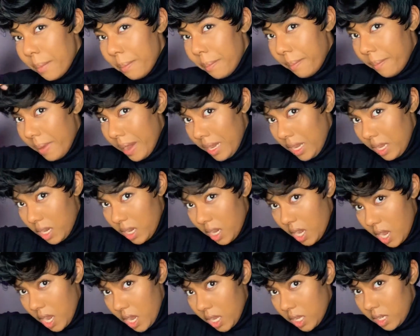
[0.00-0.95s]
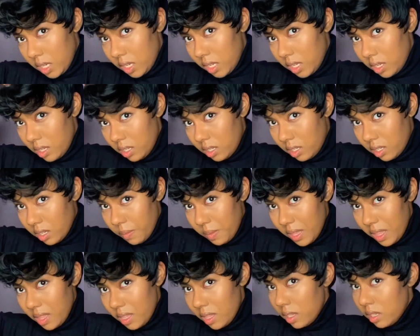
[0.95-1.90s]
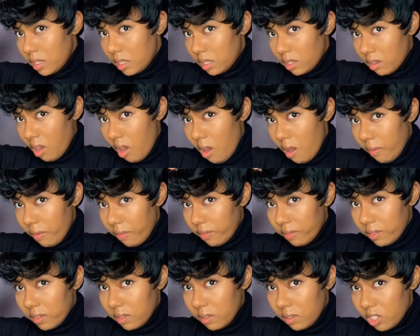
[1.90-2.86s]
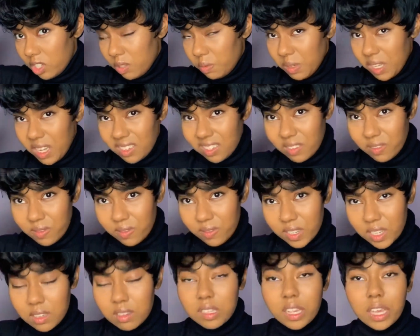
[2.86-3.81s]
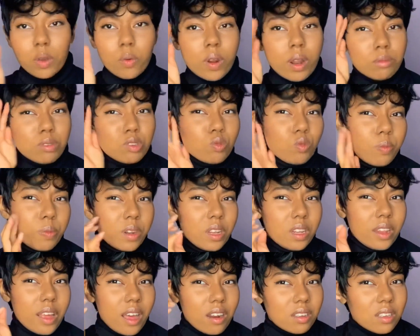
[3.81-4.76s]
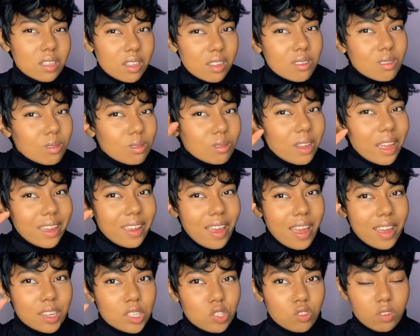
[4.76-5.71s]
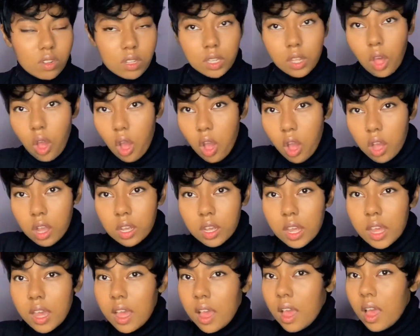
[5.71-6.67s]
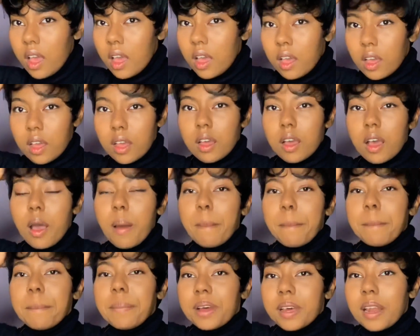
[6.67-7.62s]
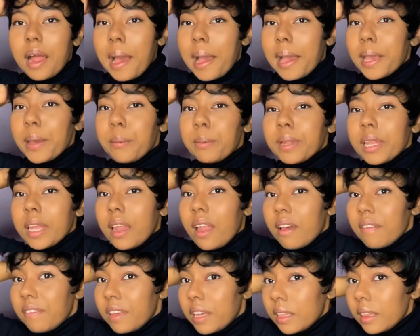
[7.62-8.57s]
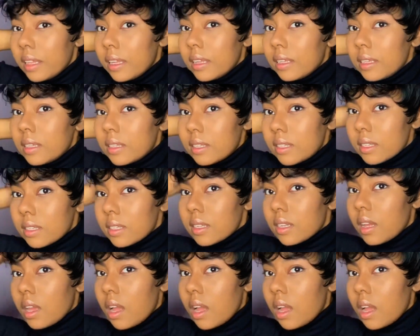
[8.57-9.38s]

might cut some of this off just because it feels like when I'm swooping it down, it's a little like extra long, but I am loving this.